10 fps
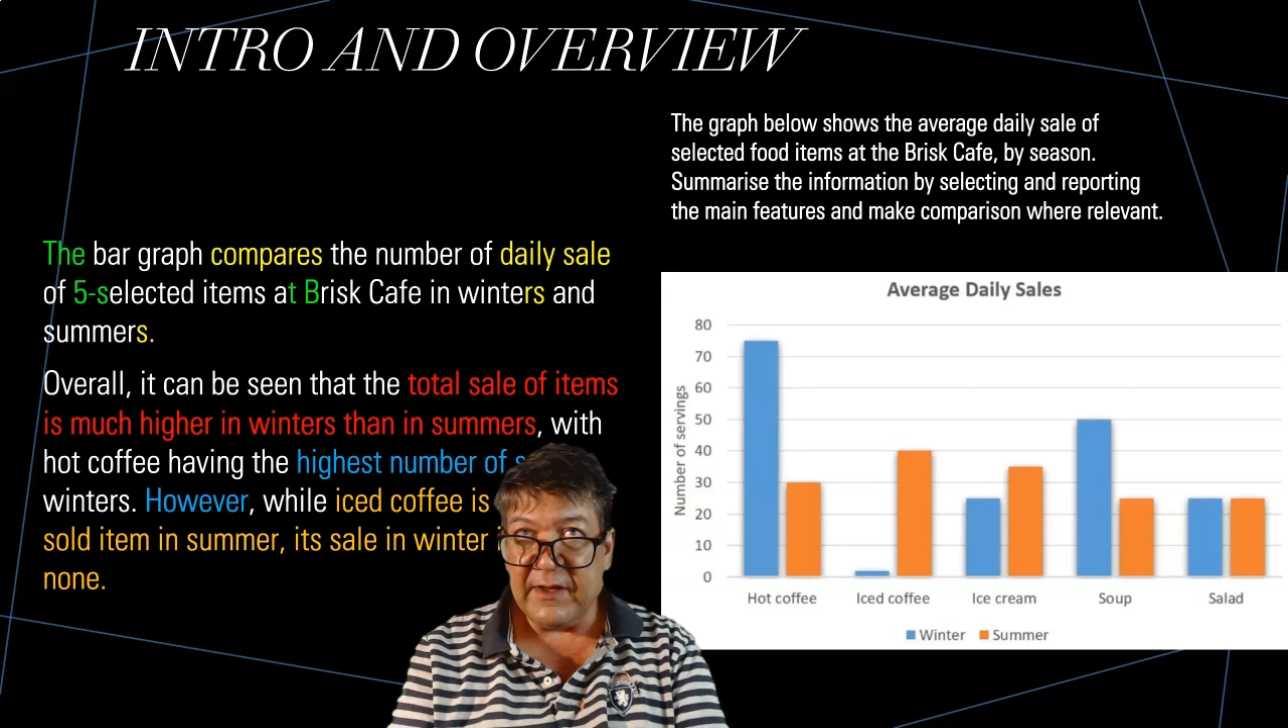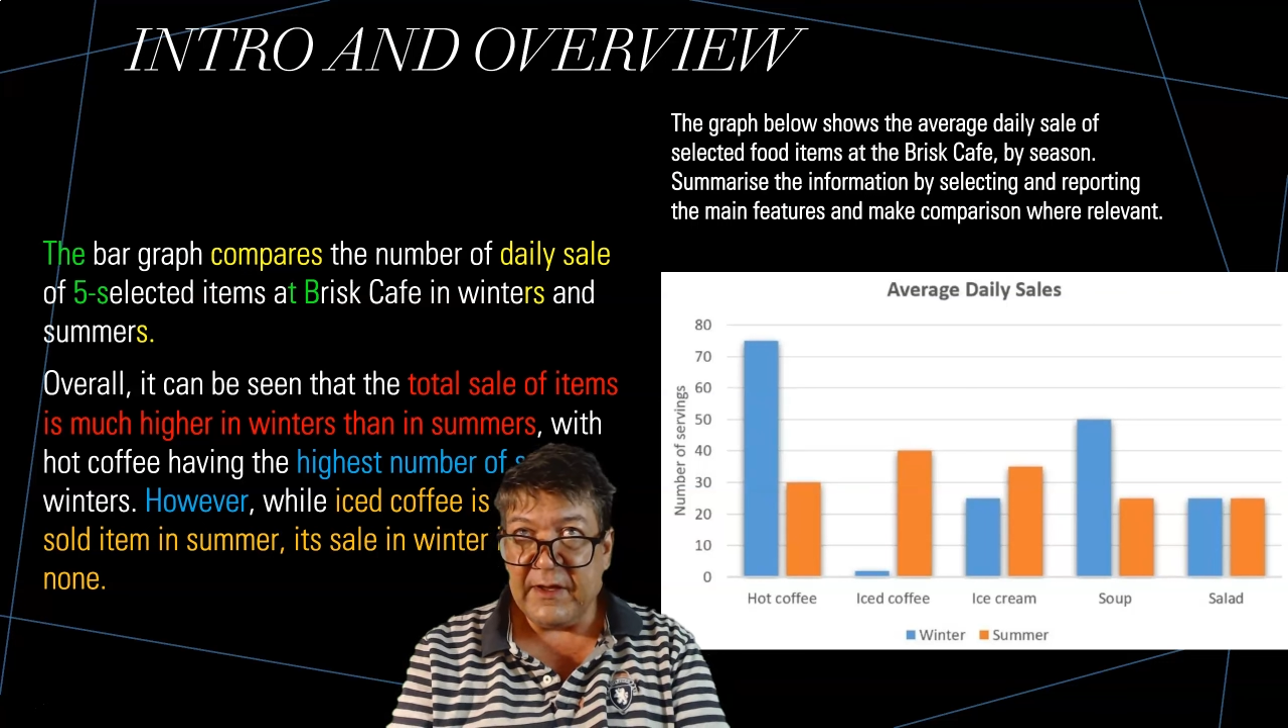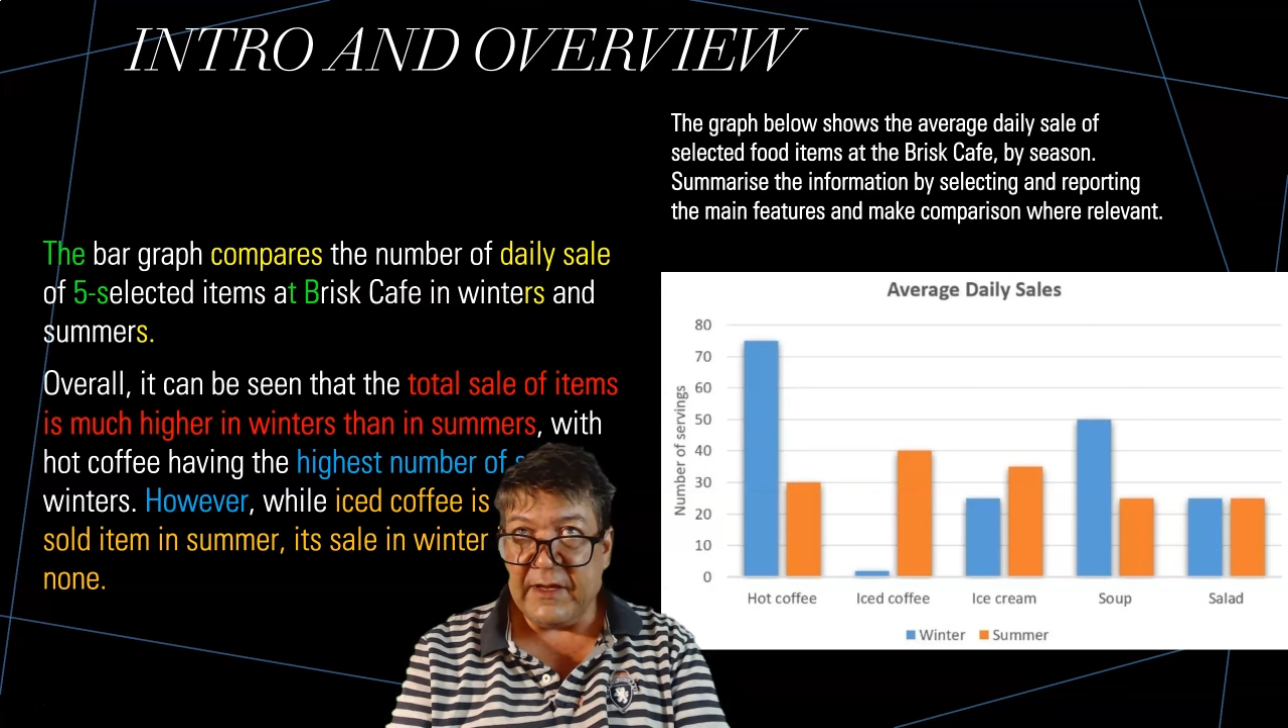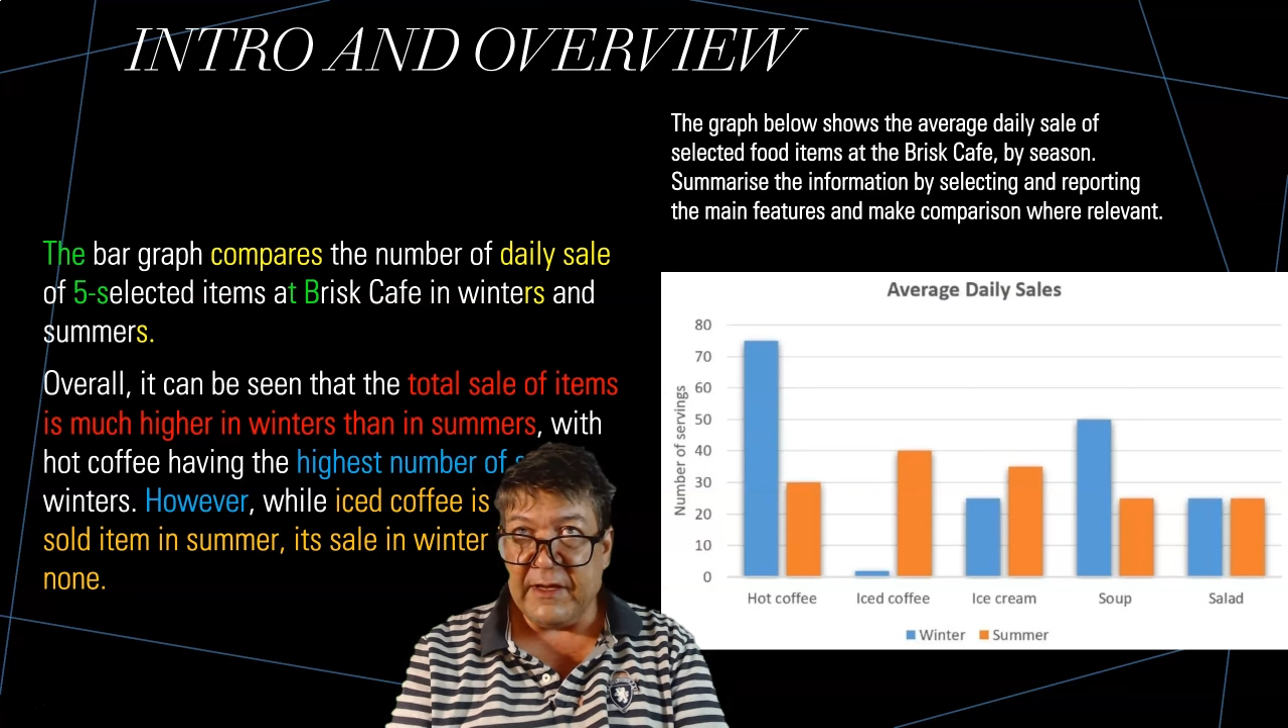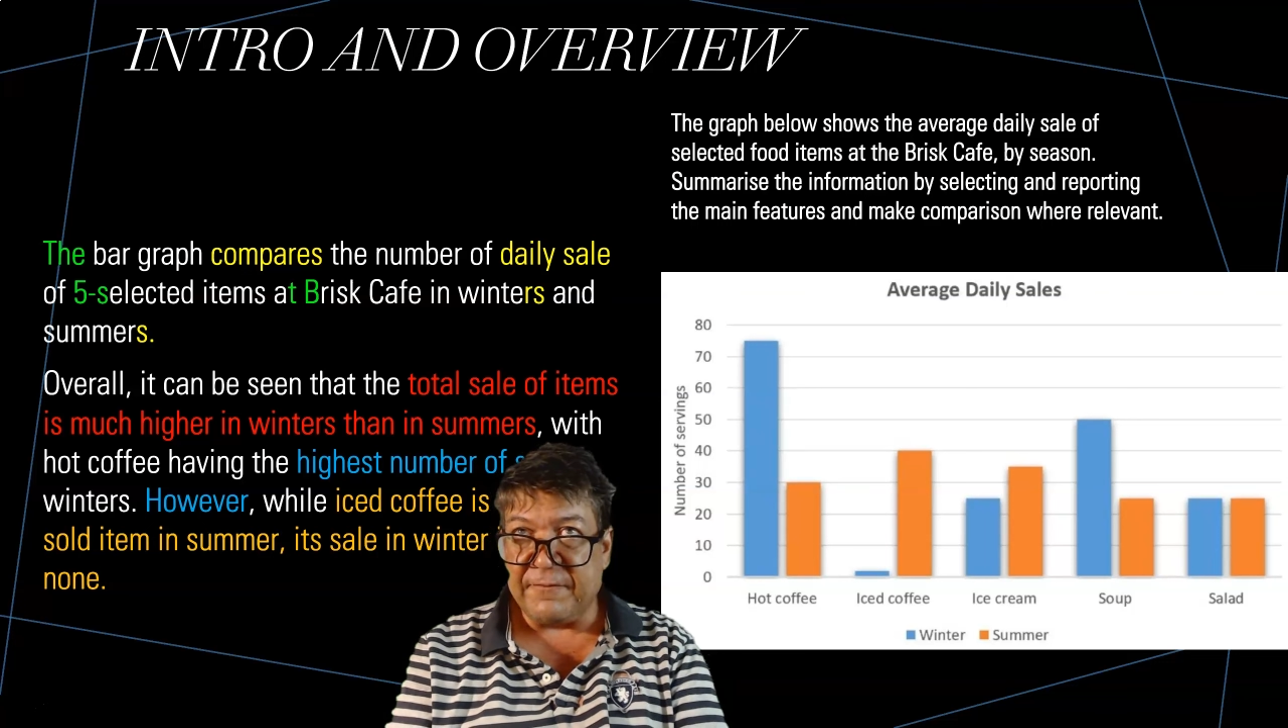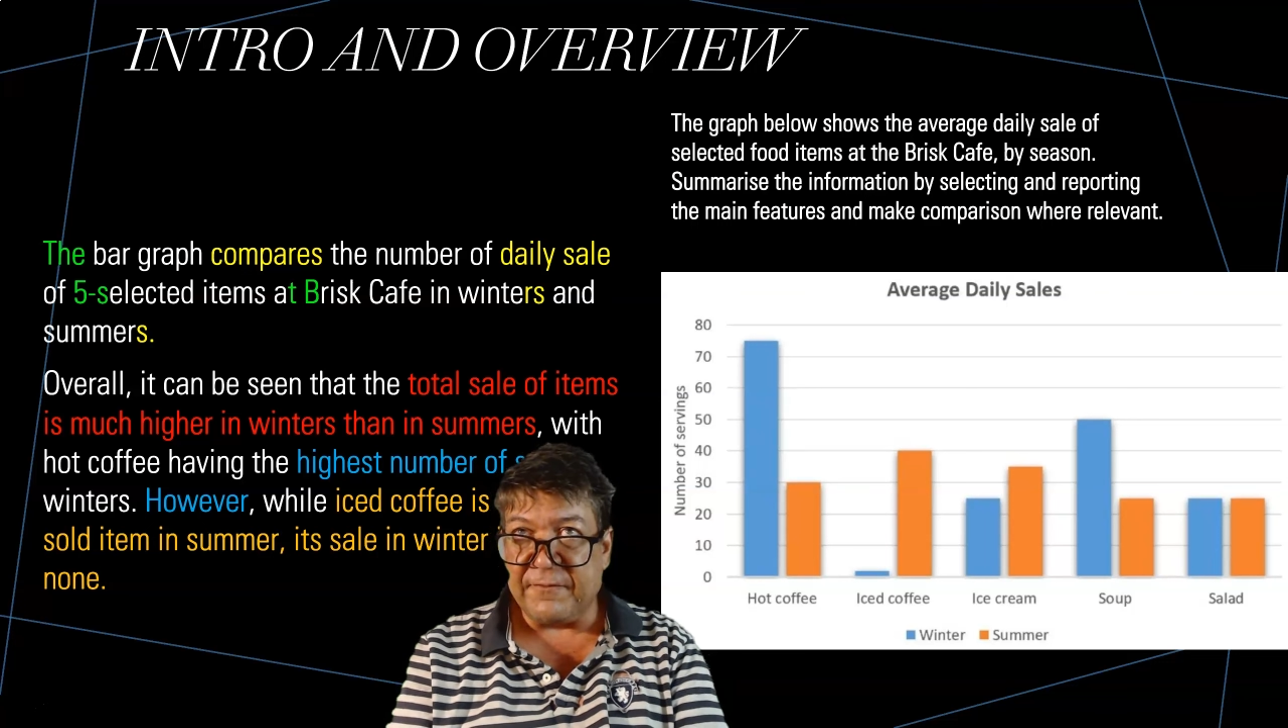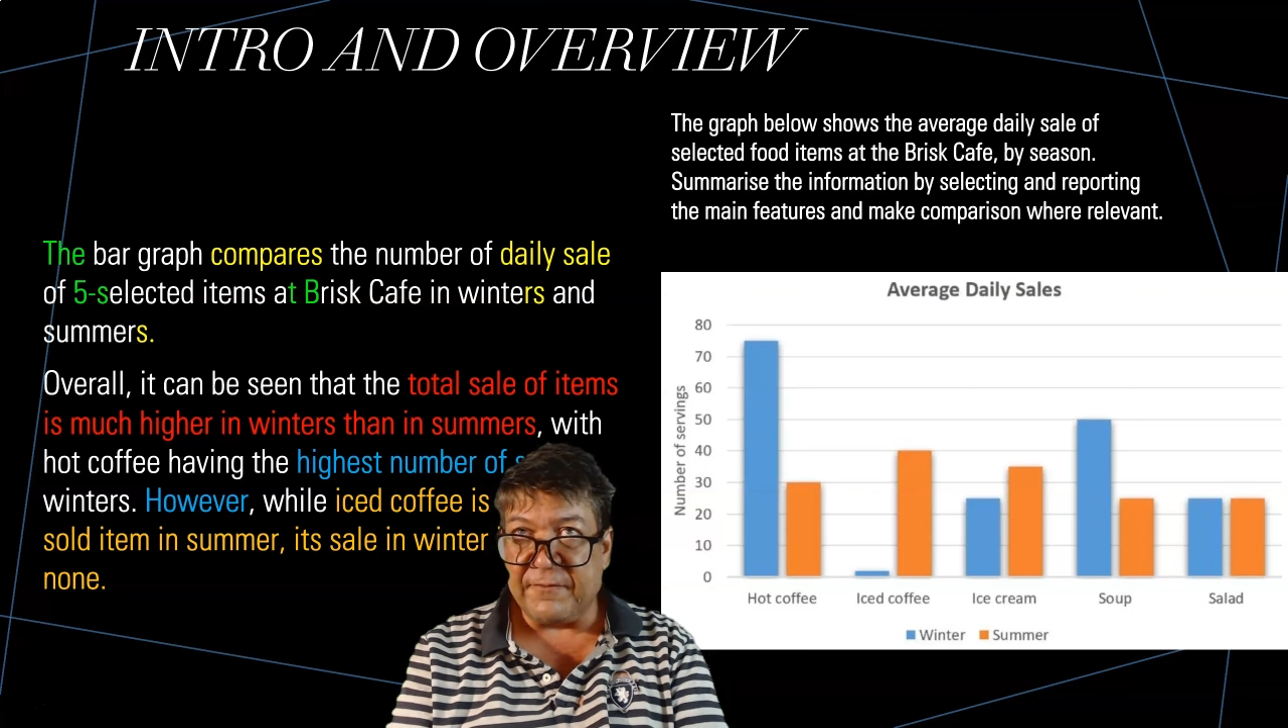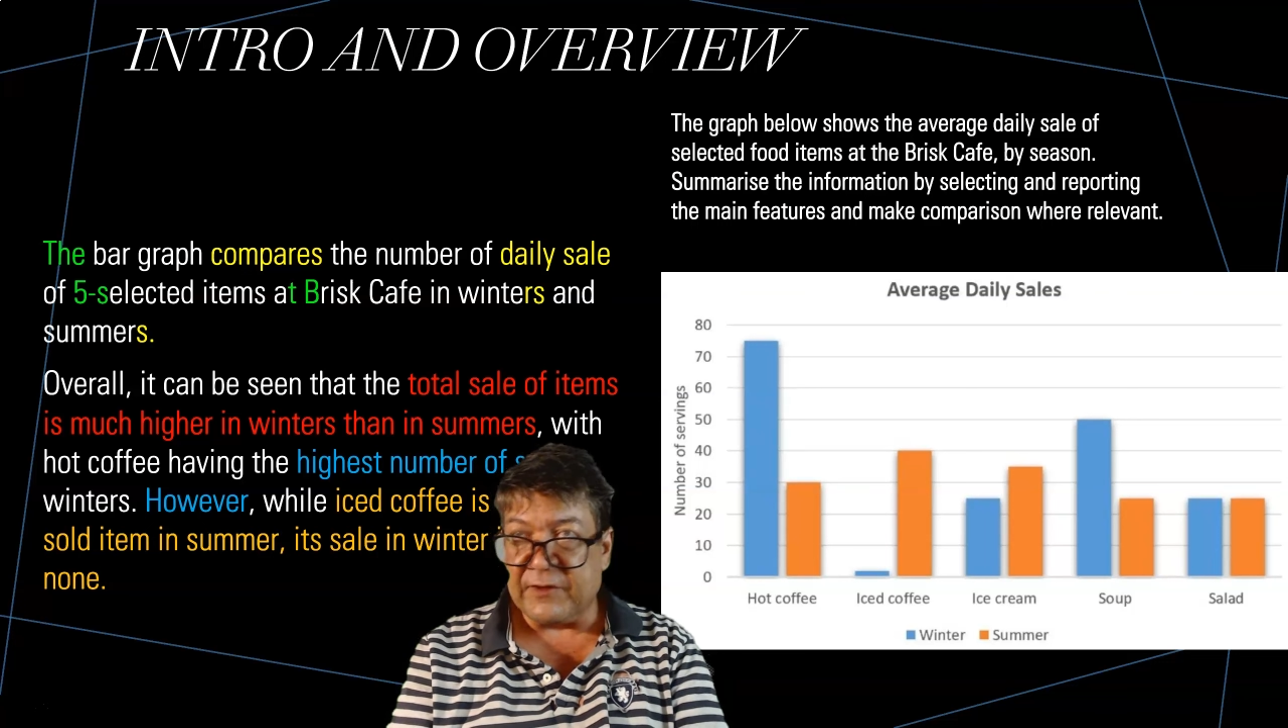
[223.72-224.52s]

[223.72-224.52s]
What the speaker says: If the